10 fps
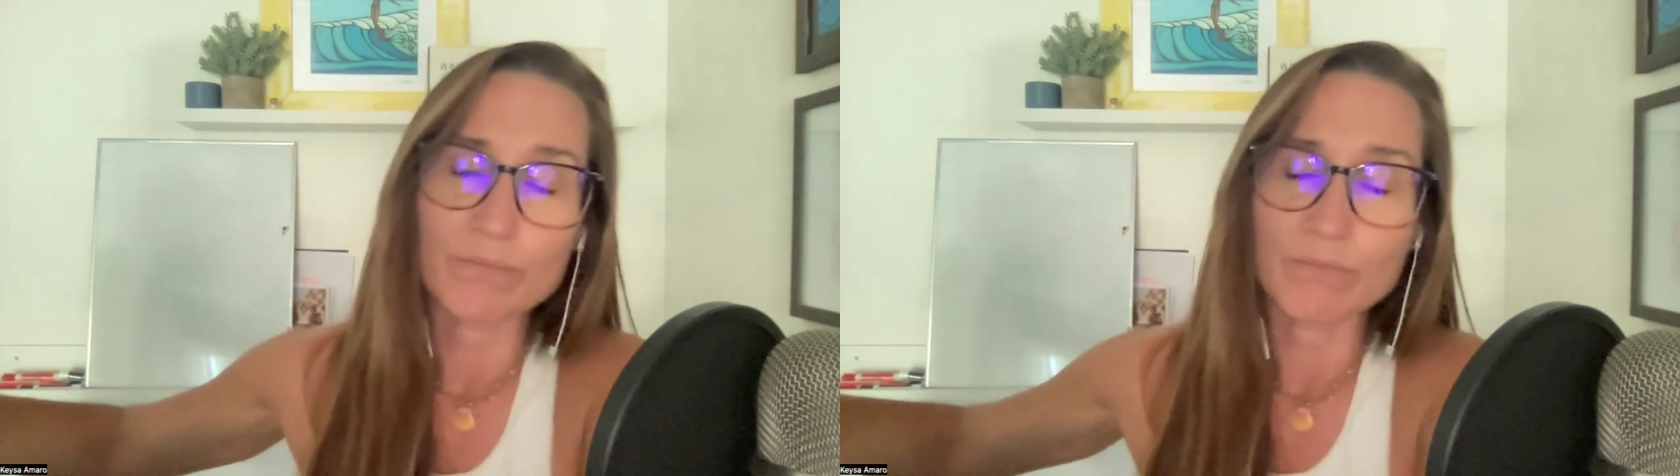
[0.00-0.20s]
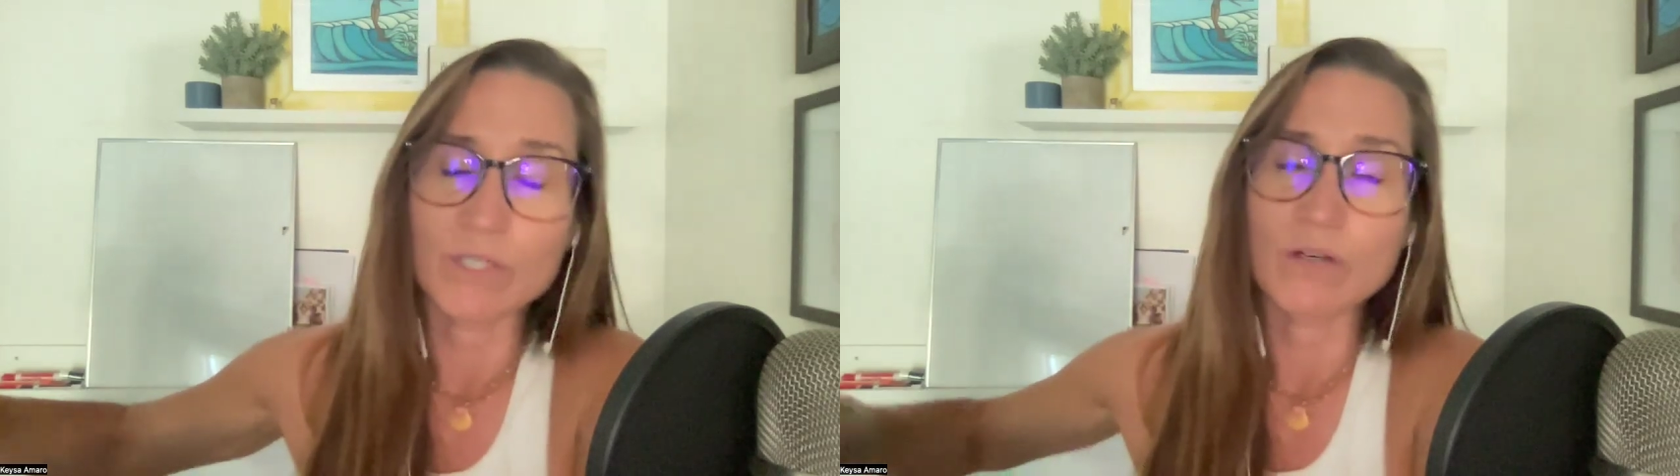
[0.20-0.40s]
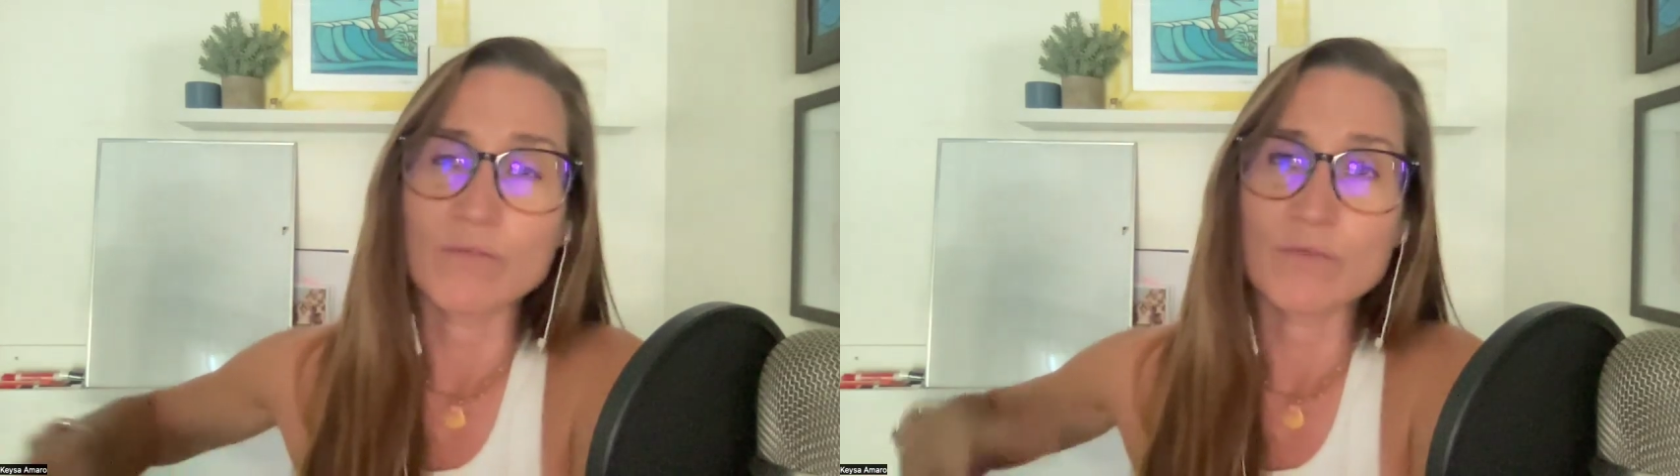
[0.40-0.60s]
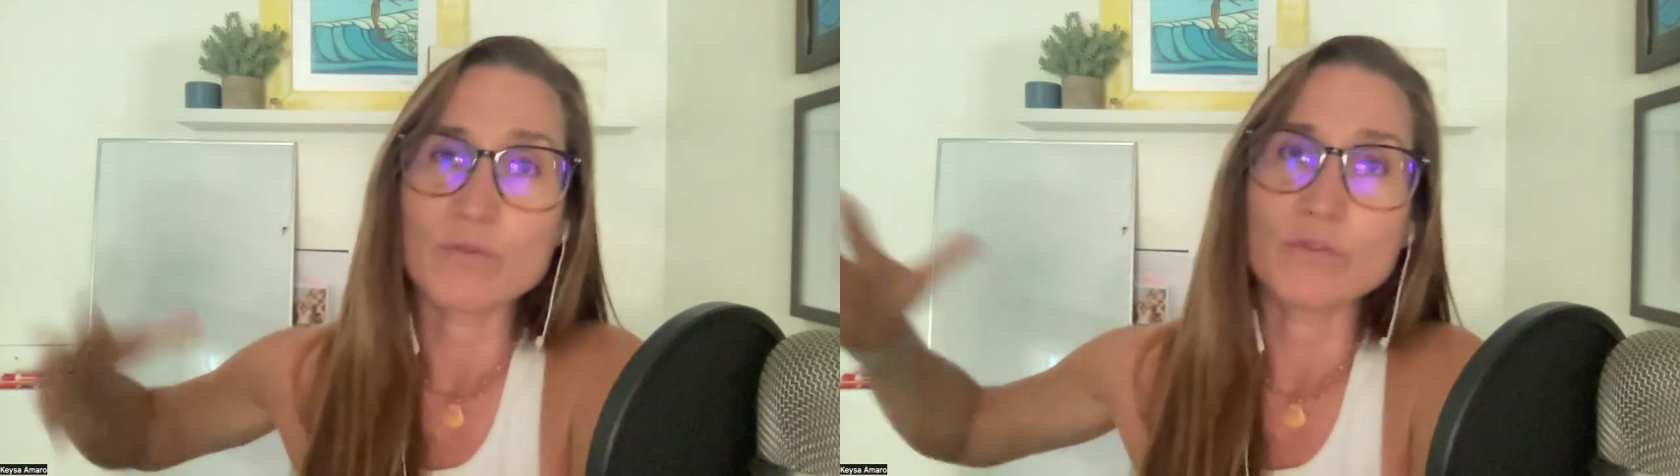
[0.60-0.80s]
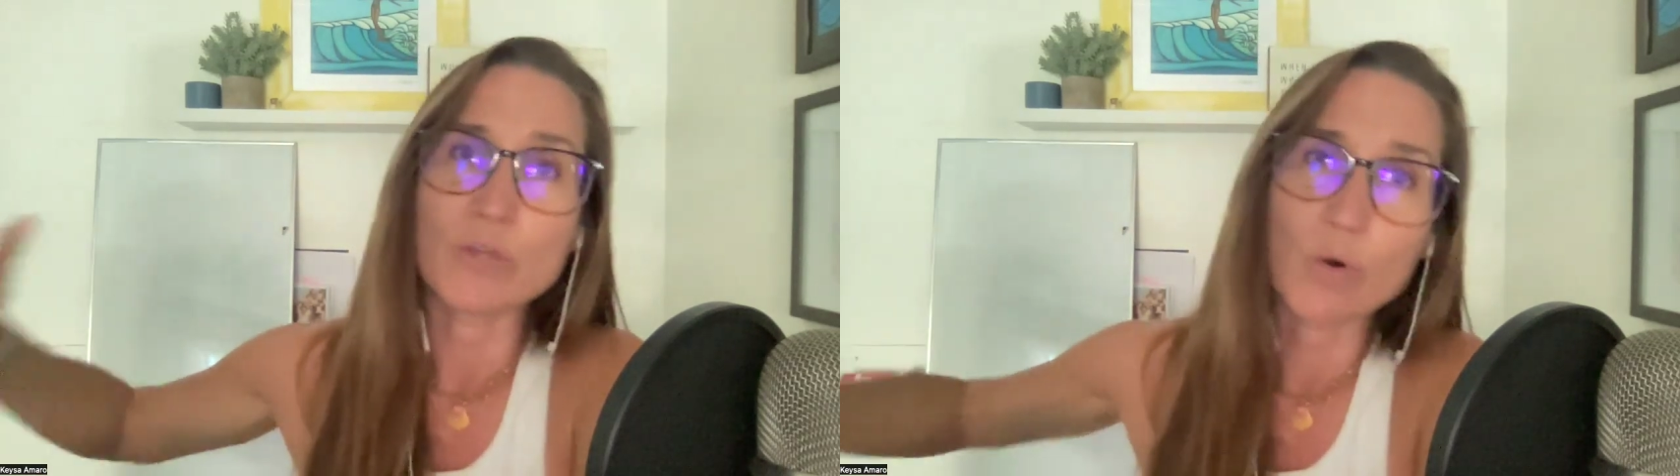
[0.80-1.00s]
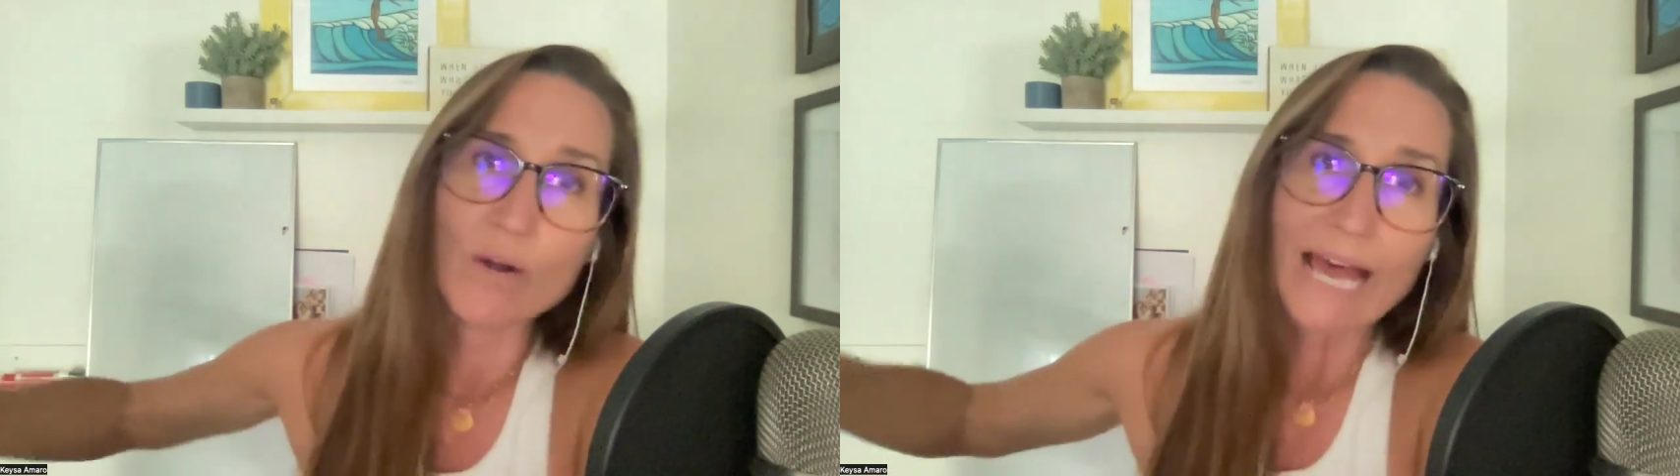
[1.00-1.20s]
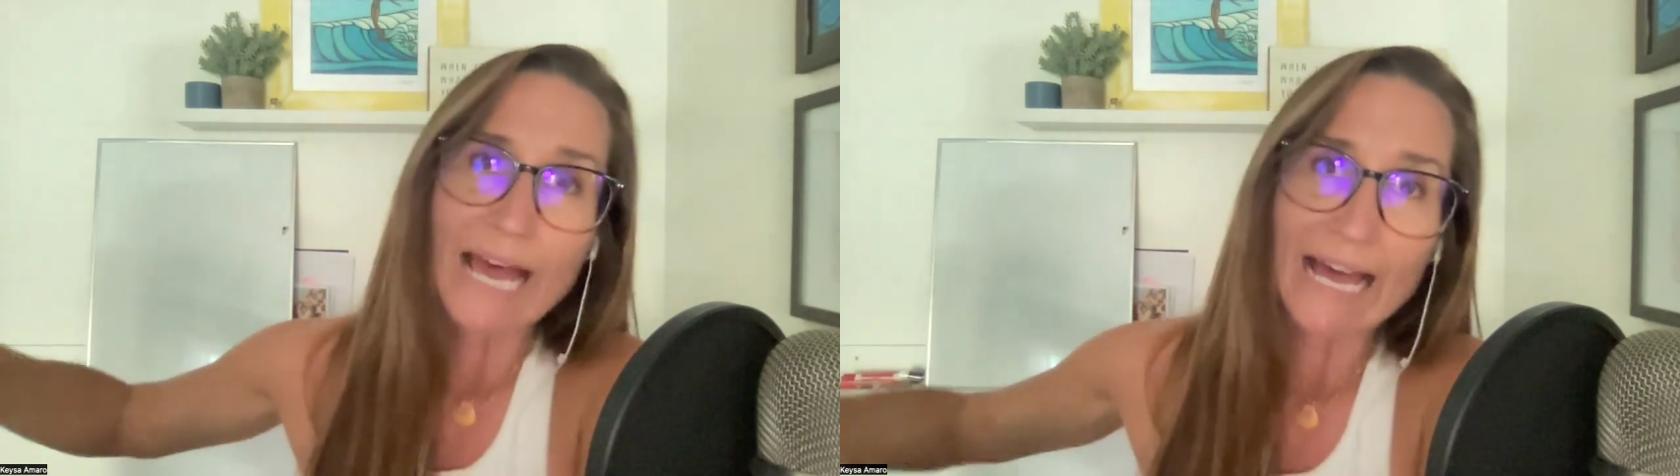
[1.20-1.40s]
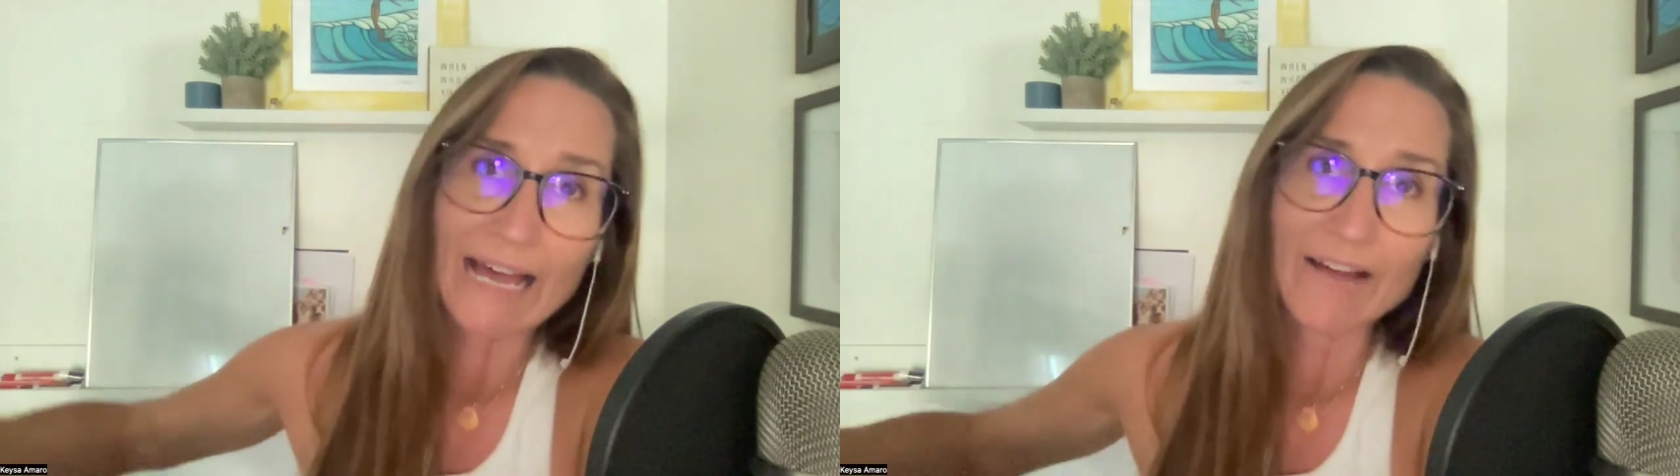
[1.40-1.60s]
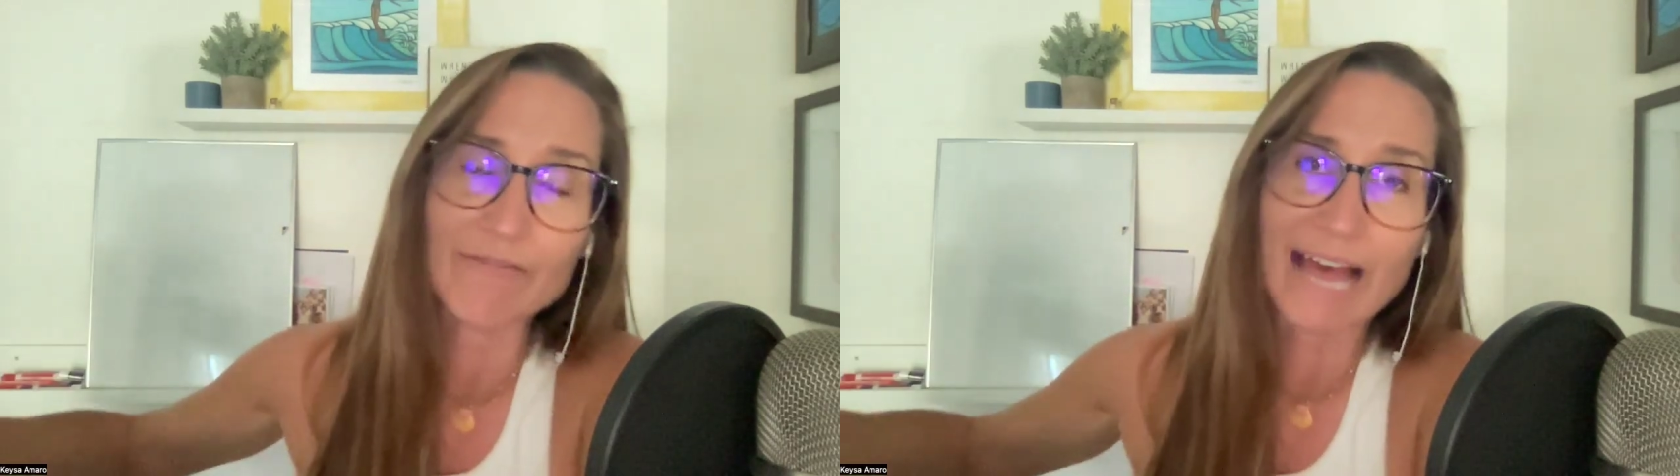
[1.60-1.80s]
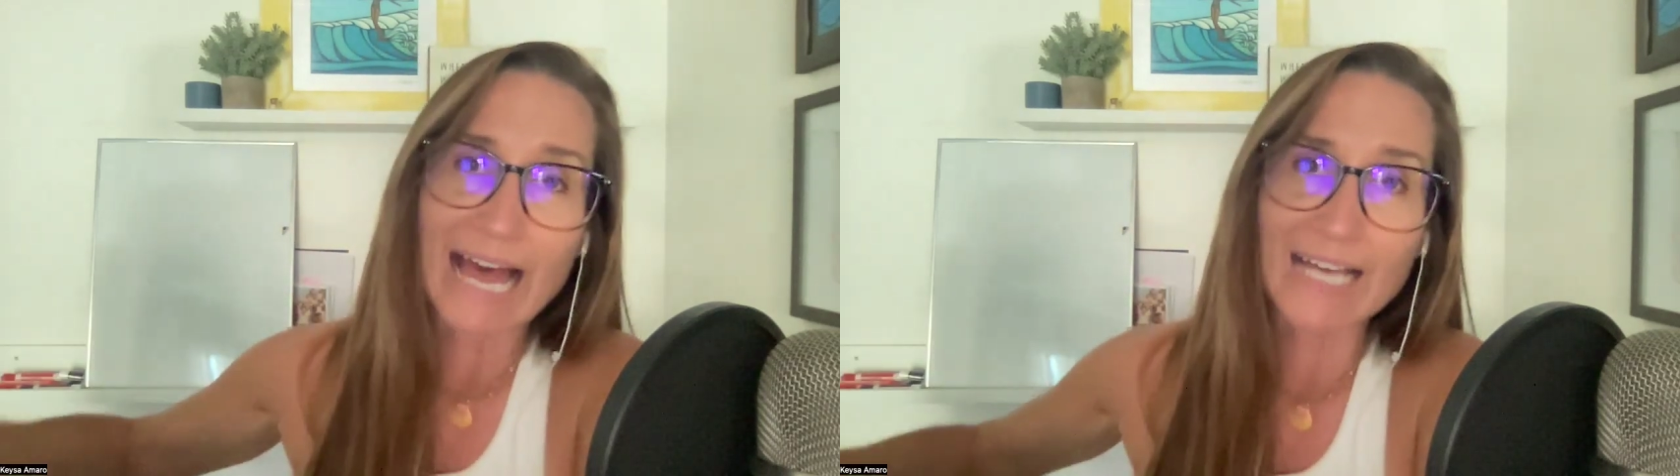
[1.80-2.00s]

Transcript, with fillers: you know, if you don't have